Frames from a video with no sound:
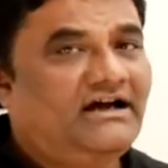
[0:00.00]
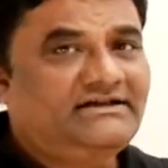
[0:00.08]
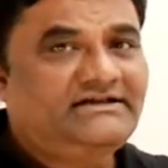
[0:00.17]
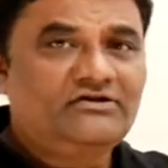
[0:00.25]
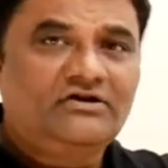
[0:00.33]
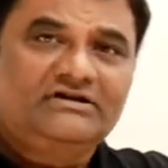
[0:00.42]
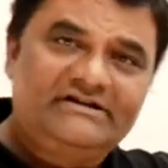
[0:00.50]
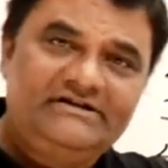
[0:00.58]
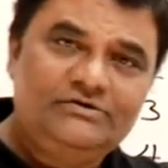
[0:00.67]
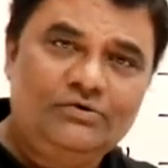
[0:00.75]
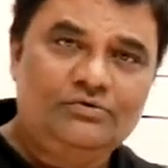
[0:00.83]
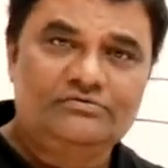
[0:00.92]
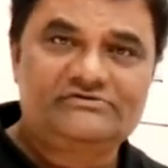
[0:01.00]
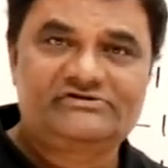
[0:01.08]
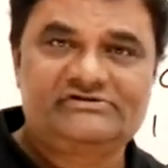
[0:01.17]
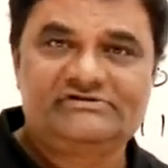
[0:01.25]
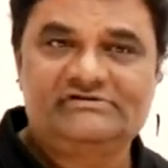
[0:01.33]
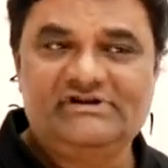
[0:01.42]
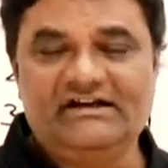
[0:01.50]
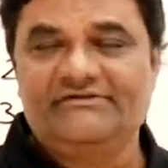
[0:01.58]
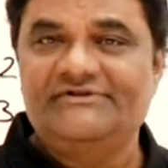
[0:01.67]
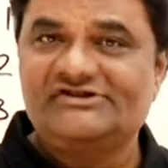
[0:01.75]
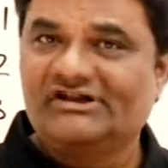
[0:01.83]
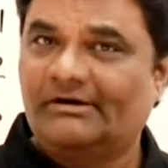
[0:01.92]
and it already knows
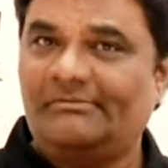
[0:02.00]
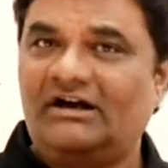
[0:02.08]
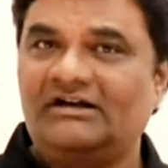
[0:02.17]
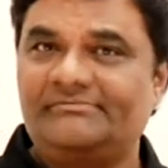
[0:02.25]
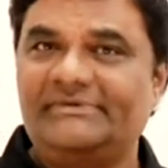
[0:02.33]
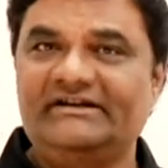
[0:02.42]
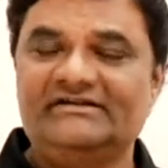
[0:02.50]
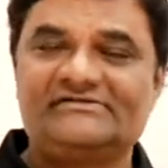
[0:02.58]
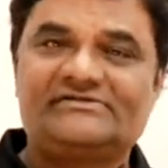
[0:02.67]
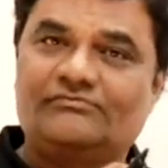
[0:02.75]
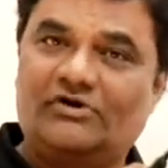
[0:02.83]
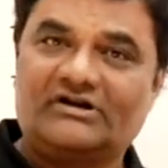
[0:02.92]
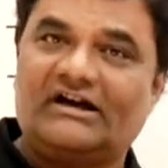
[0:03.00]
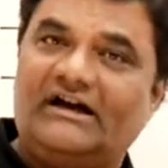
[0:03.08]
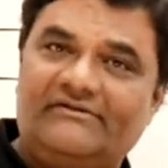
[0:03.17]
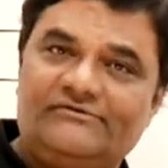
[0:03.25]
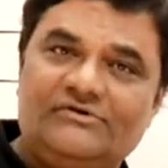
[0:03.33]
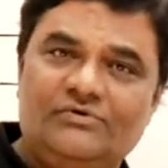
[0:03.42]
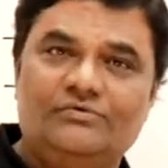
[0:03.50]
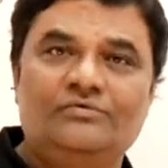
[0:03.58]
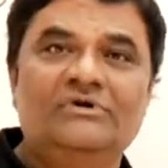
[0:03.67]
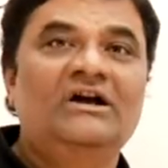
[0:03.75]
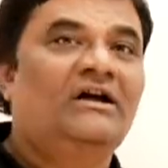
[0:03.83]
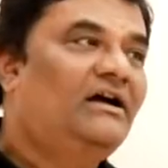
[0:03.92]
that which command means what I have to
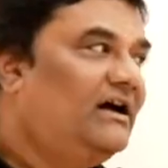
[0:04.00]
do,